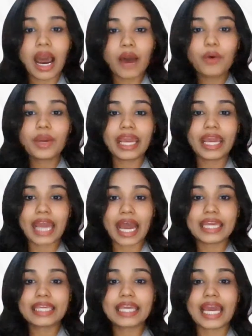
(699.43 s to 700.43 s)
how
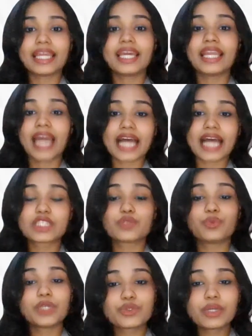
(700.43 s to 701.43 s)
AI can
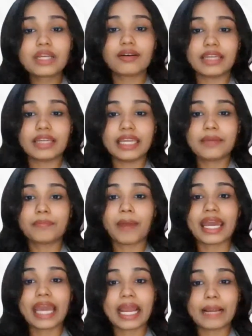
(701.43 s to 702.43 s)
enhance visual learning
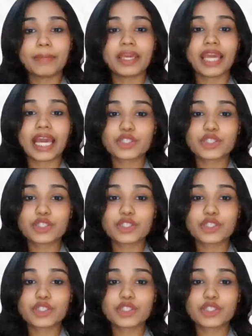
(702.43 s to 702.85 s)
by helping